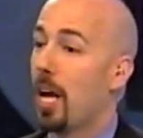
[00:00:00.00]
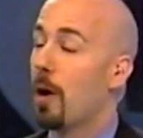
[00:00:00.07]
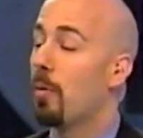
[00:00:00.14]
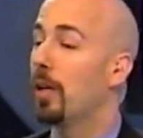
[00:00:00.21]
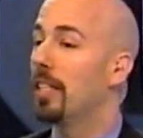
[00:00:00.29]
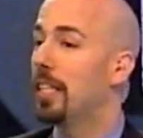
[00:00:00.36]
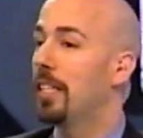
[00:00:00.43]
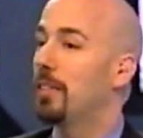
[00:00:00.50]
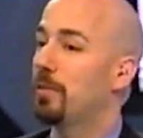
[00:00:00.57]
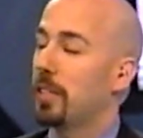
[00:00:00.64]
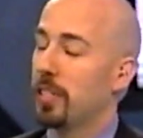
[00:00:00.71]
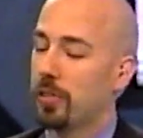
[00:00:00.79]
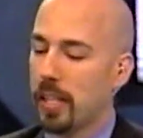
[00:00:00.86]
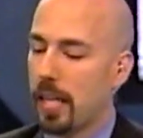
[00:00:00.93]
Well, it's funny you
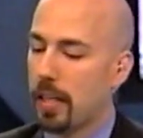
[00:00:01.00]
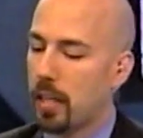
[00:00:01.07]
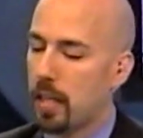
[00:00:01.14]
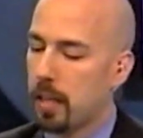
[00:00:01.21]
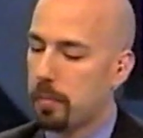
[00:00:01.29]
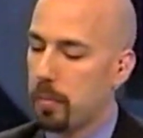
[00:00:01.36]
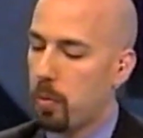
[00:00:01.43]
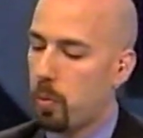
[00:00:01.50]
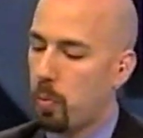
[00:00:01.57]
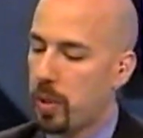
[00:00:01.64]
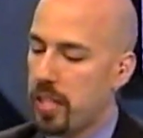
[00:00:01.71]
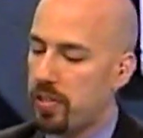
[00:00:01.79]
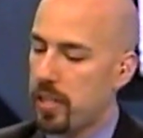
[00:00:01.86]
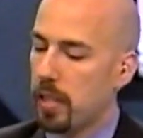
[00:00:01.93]
say that. We
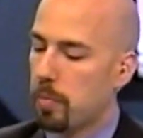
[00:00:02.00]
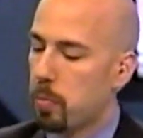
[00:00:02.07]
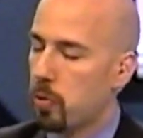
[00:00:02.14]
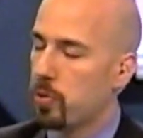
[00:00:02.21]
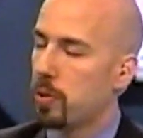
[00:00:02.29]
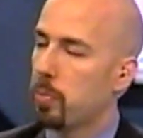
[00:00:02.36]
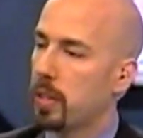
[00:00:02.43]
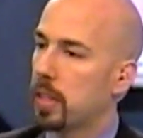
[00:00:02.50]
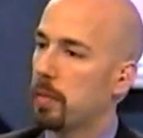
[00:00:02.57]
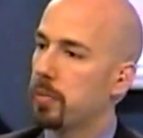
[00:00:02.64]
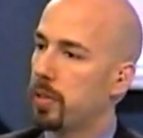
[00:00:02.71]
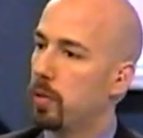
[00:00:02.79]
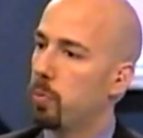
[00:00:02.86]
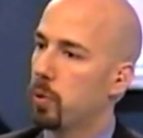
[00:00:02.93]
see it mostly when it comes to
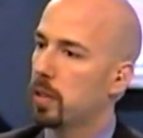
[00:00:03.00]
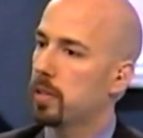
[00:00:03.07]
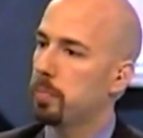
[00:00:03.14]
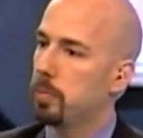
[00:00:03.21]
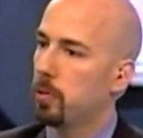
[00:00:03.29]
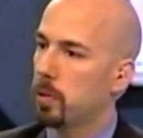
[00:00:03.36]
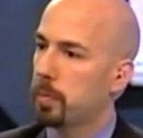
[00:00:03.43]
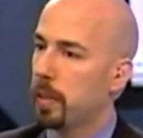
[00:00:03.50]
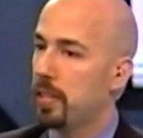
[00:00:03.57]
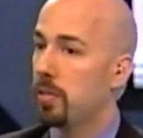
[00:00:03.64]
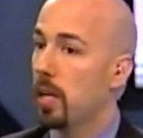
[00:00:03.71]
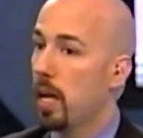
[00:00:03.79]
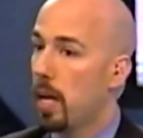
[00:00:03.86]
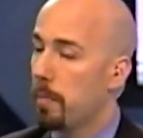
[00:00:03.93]
the workplace,
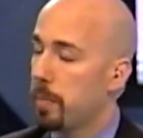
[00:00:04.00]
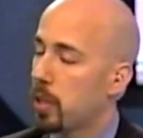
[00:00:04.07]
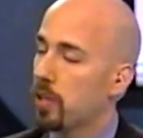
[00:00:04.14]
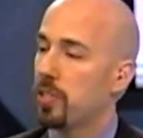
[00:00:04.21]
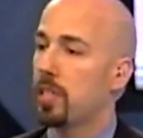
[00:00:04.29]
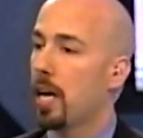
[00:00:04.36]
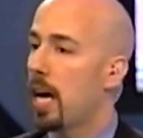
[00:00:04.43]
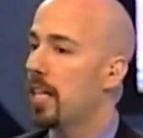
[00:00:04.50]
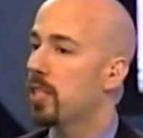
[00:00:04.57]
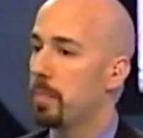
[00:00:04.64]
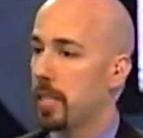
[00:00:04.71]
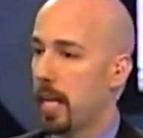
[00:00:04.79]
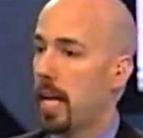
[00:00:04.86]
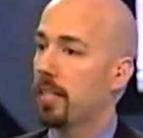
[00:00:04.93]
because of the
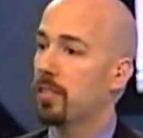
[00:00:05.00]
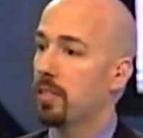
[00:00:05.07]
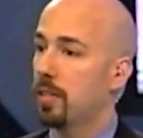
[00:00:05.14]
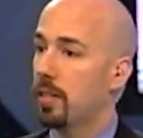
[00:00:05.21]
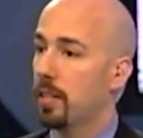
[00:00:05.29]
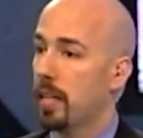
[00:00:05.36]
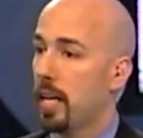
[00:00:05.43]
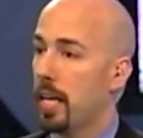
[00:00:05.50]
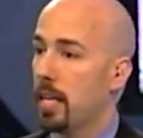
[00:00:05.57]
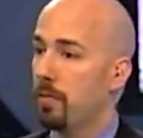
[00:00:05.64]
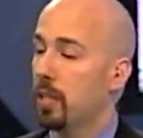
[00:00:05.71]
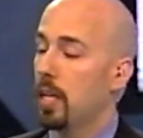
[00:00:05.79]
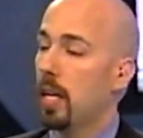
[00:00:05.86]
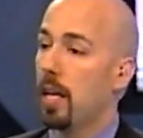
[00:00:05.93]
high-speed access that they have,
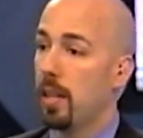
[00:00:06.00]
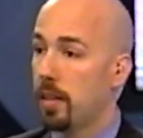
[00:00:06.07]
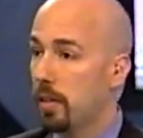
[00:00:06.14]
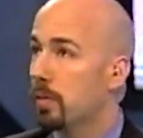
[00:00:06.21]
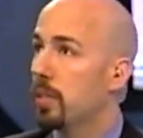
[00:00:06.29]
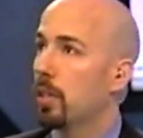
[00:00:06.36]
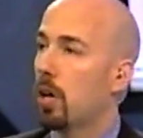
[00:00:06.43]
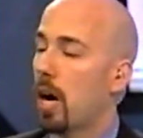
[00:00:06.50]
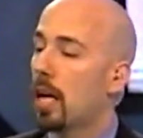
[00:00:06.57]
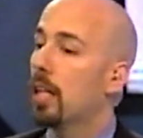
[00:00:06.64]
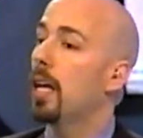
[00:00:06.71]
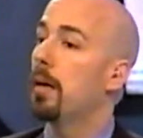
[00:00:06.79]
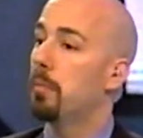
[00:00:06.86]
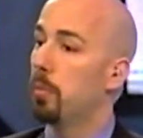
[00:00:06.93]
they're on a
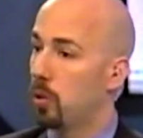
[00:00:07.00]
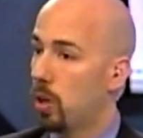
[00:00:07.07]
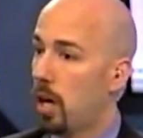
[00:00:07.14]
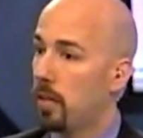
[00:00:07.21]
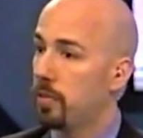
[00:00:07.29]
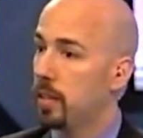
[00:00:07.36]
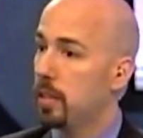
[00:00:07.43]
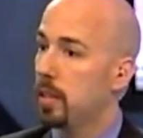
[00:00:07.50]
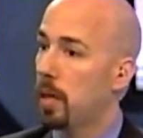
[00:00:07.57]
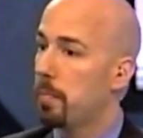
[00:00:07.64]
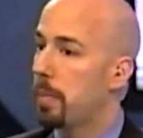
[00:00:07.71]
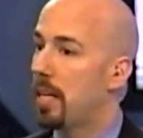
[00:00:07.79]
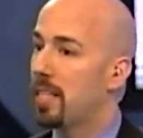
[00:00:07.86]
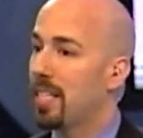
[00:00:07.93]
lot more often.
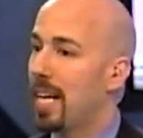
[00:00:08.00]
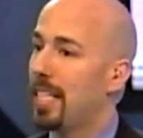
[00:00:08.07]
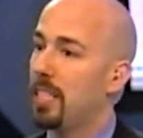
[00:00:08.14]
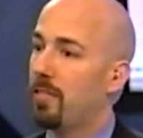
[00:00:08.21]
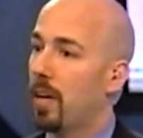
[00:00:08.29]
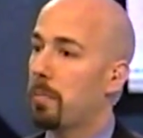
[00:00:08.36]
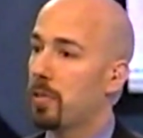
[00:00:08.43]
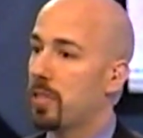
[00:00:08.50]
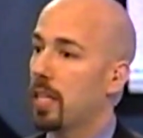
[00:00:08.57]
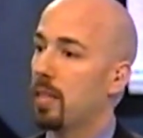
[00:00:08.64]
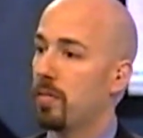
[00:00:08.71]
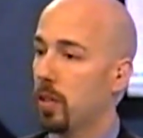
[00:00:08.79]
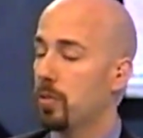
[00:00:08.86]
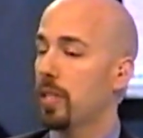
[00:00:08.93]
About 95% of
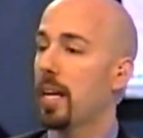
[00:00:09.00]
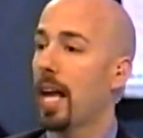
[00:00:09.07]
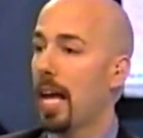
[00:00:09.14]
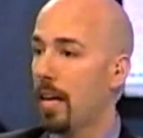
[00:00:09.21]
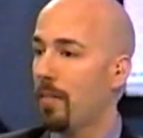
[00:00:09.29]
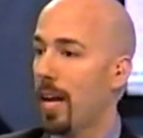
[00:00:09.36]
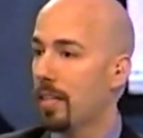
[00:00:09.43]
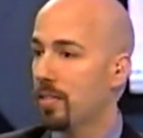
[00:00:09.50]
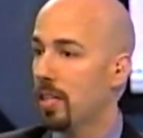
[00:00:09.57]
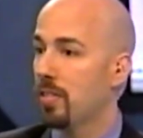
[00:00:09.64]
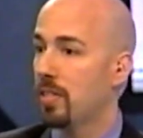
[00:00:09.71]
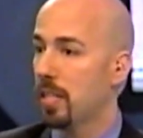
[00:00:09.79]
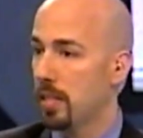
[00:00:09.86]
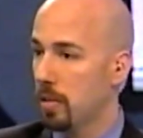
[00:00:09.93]
those that have access
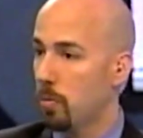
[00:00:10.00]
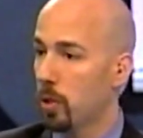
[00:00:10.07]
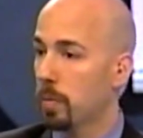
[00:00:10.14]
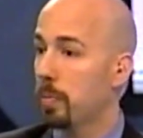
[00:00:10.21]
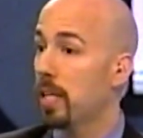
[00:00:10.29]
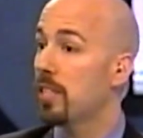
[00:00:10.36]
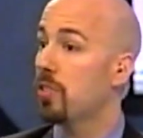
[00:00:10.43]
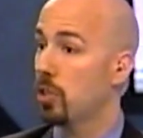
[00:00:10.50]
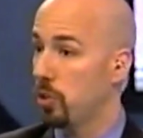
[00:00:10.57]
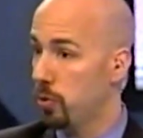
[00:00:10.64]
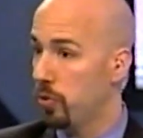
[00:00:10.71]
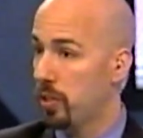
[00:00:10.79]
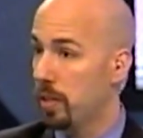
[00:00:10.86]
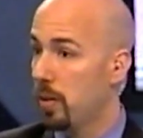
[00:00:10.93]
in the workplace
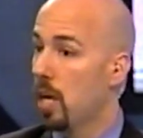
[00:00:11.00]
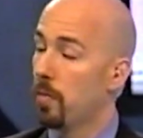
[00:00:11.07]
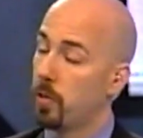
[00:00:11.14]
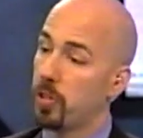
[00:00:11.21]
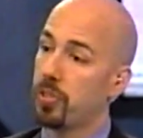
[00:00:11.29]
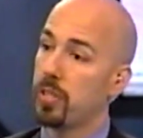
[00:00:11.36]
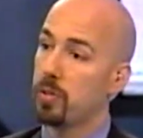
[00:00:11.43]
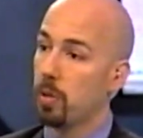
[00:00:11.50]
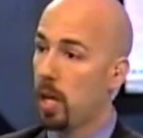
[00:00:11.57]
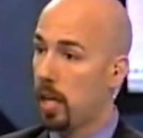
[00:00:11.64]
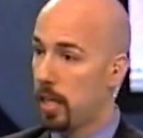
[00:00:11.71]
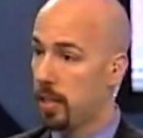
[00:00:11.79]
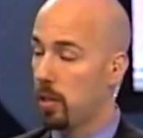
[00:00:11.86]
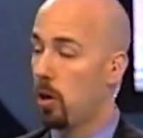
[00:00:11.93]
use it, versus
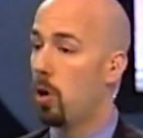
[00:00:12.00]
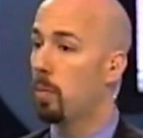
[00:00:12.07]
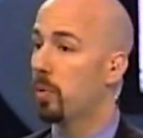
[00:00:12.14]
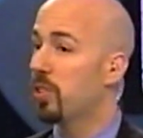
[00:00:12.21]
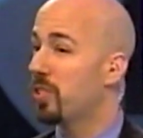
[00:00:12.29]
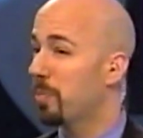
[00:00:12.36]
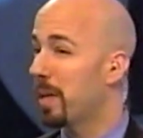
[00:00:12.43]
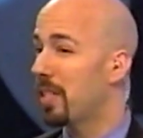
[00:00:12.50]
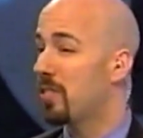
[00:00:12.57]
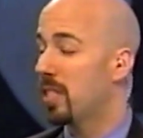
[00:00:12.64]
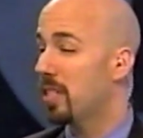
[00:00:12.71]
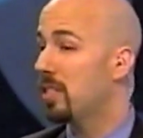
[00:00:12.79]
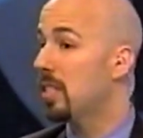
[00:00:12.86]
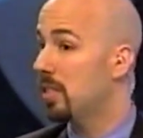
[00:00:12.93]
in the home where it's about
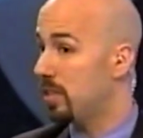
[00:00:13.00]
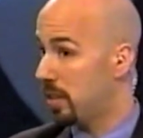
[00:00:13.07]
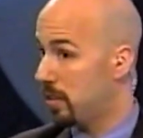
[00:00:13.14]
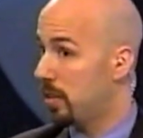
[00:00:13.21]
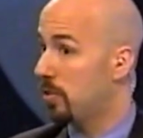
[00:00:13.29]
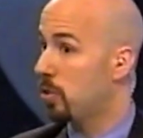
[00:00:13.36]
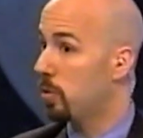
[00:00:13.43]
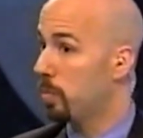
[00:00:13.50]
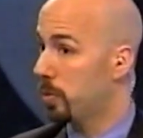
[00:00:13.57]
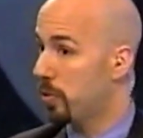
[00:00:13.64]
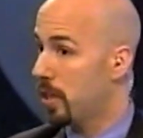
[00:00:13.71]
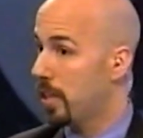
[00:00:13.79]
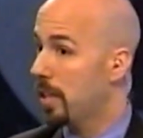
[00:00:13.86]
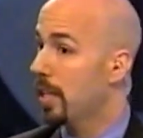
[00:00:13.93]
60 to
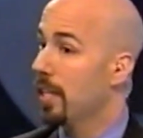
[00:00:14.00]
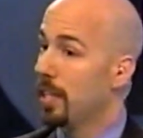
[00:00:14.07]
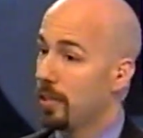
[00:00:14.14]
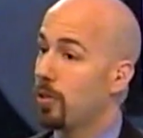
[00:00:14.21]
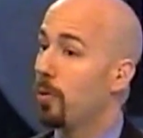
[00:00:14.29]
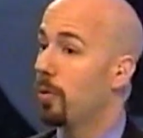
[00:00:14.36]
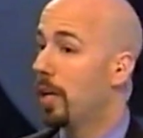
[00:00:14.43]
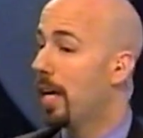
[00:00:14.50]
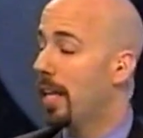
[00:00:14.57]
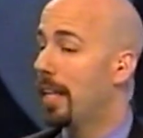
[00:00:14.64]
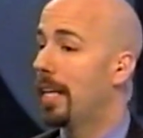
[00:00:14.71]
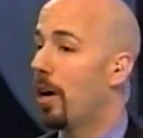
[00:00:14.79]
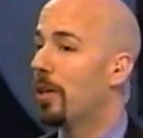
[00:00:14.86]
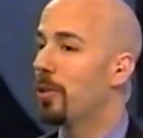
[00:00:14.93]
62%. So they
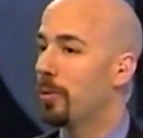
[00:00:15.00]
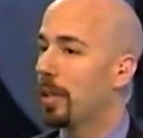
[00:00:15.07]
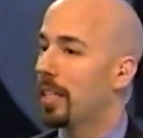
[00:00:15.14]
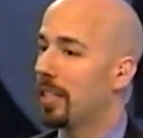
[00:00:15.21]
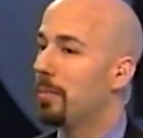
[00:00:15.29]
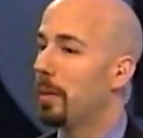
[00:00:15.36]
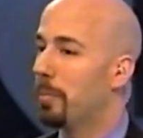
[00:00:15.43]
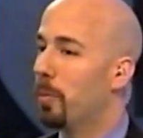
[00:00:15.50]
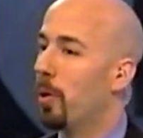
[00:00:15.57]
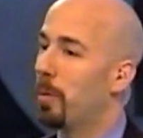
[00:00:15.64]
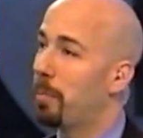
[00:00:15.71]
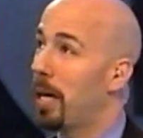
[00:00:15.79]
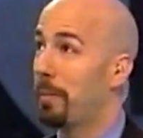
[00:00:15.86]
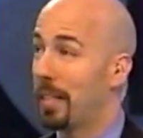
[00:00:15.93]
are doing a little bit more
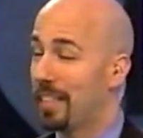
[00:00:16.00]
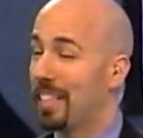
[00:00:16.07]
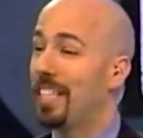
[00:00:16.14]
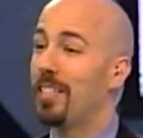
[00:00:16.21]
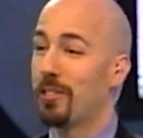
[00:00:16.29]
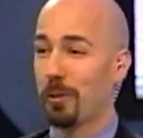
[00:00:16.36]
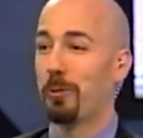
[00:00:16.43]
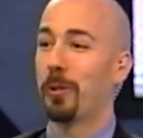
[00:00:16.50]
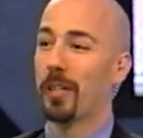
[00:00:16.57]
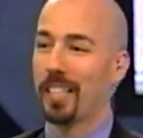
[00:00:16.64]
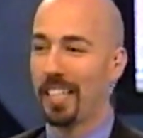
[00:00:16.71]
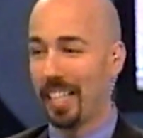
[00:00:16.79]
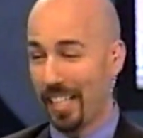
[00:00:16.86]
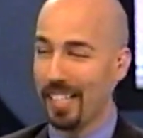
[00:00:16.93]
probably leisure work
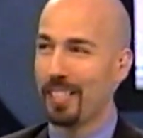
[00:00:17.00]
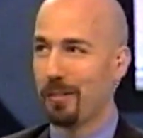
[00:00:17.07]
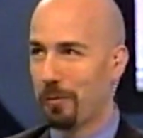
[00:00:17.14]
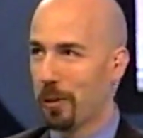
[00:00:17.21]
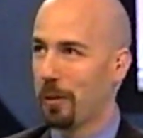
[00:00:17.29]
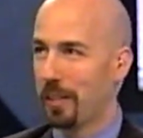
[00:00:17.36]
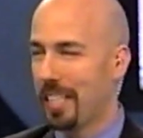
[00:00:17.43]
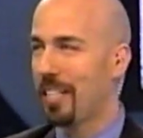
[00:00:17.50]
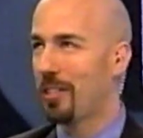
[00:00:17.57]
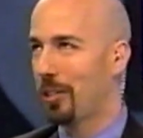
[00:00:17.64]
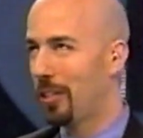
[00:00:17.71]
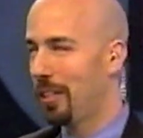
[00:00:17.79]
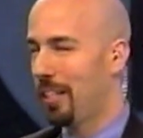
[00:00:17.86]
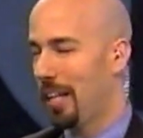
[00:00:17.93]
in the leisure
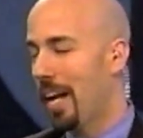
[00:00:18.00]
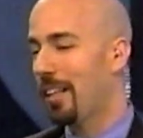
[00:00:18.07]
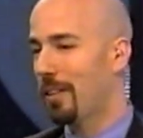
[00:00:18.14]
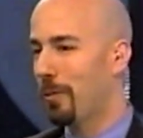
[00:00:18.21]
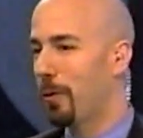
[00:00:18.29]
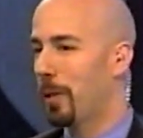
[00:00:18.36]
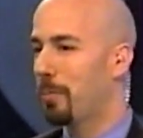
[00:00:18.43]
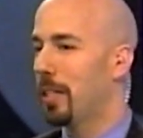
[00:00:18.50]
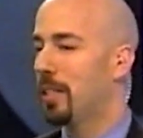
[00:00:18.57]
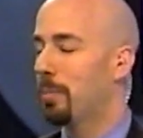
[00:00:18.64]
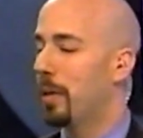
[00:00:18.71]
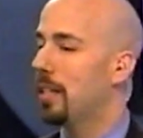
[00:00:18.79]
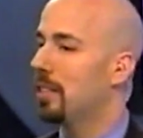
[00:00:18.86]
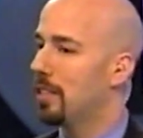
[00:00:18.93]
at the workplace,
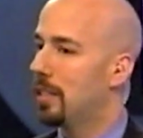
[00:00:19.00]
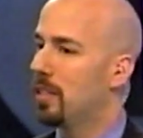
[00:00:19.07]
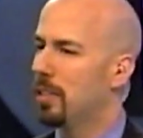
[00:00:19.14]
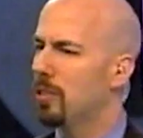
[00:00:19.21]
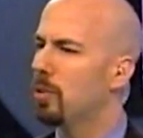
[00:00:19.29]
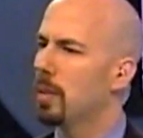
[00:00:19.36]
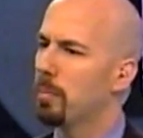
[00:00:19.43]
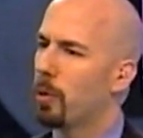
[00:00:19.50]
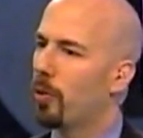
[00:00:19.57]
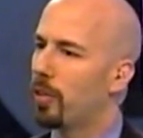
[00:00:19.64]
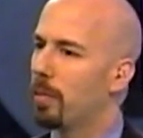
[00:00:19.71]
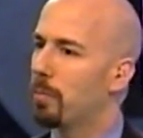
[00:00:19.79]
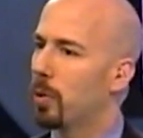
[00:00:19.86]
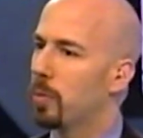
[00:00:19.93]
but still they're doing both in
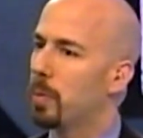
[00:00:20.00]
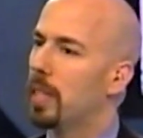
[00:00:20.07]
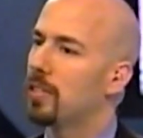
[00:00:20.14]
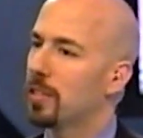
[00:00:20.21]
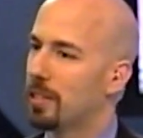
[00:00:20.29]
both places.